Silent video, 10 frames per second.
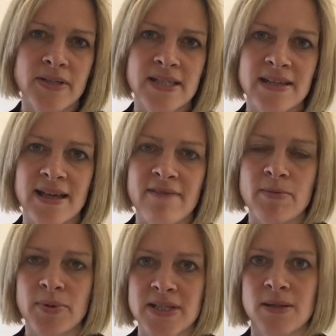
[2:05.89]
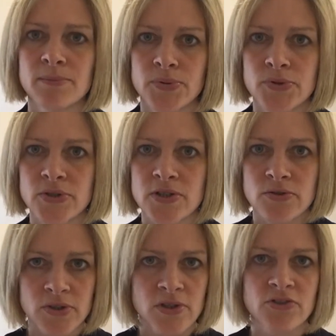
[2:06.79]
and seeing that everybody's on board and
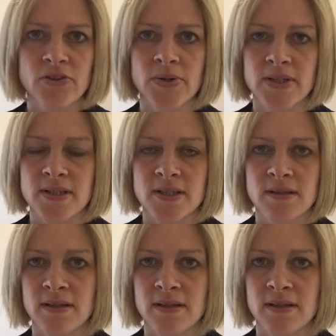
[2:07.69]
you're all congruent.